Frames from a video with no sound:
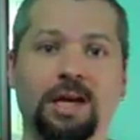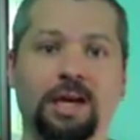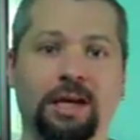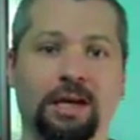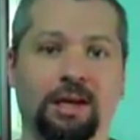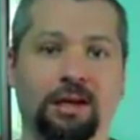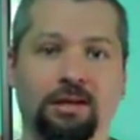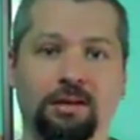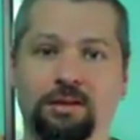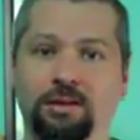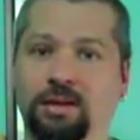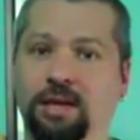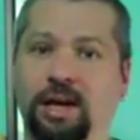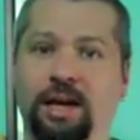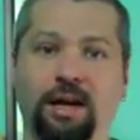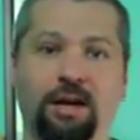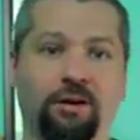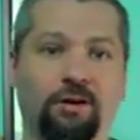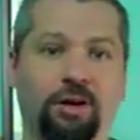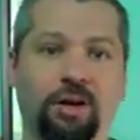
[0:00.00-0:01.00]
and
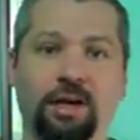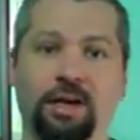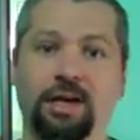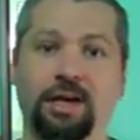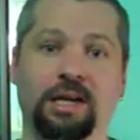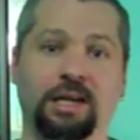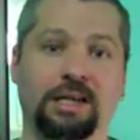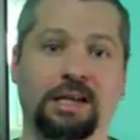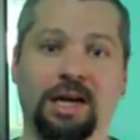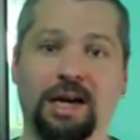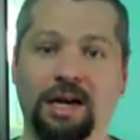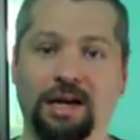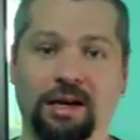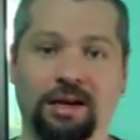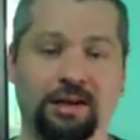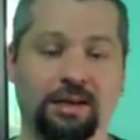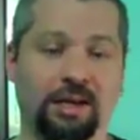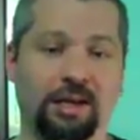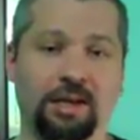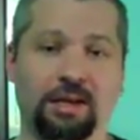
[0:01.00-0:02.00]
caring
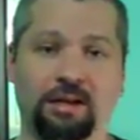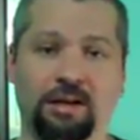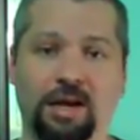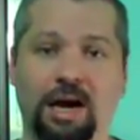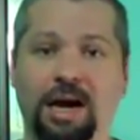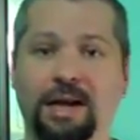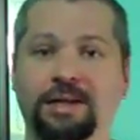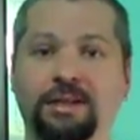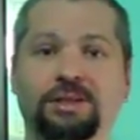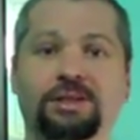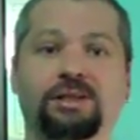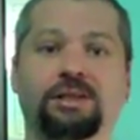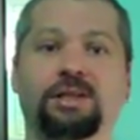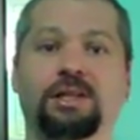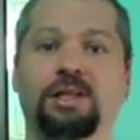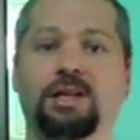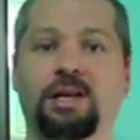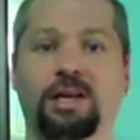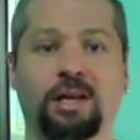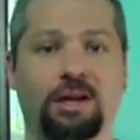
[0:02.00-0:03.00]
and
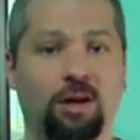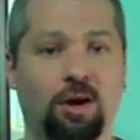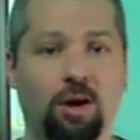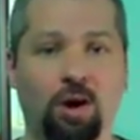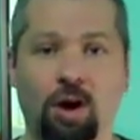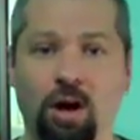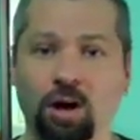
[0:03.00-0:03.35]
honesty and